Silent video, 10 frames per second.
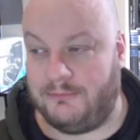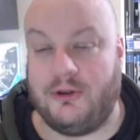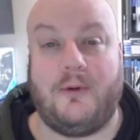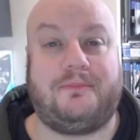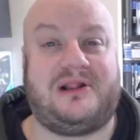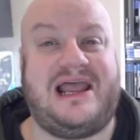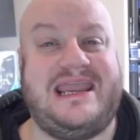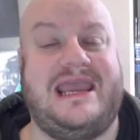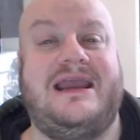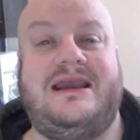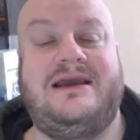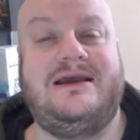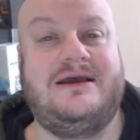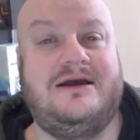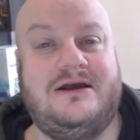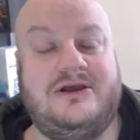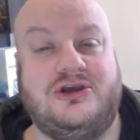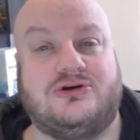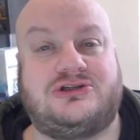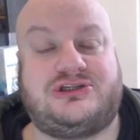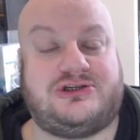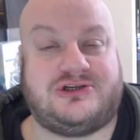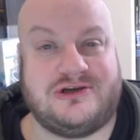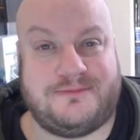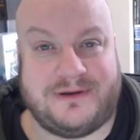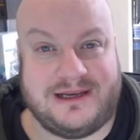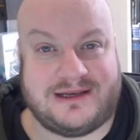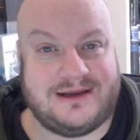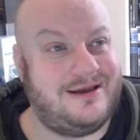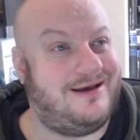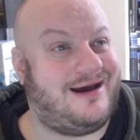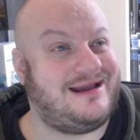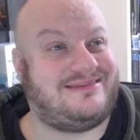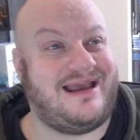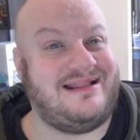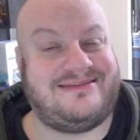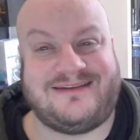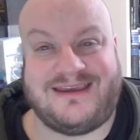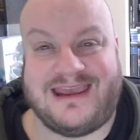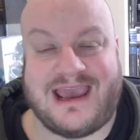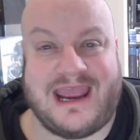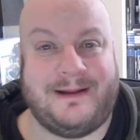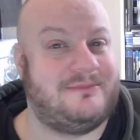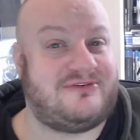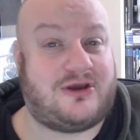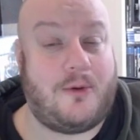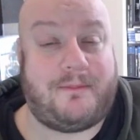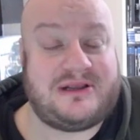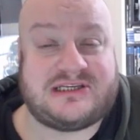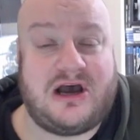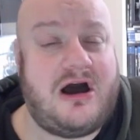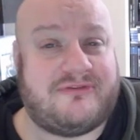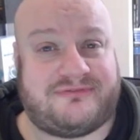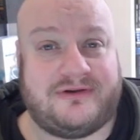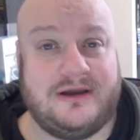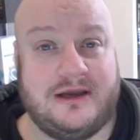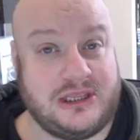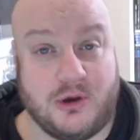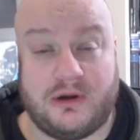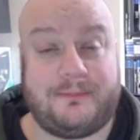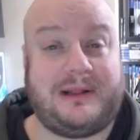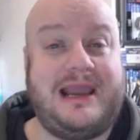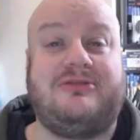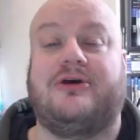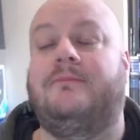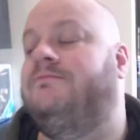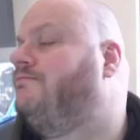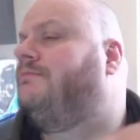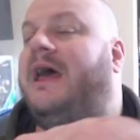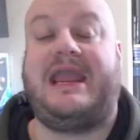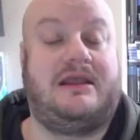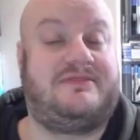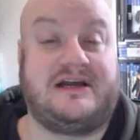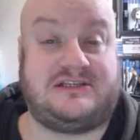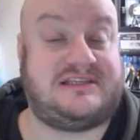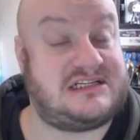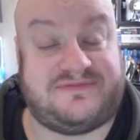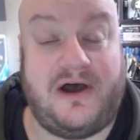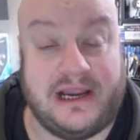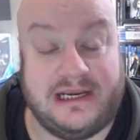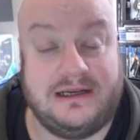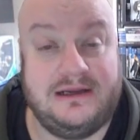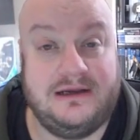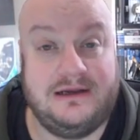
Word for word: I'm not playing your stupid identity games. Go piss off. You want to play them? Hey, that's that's fine.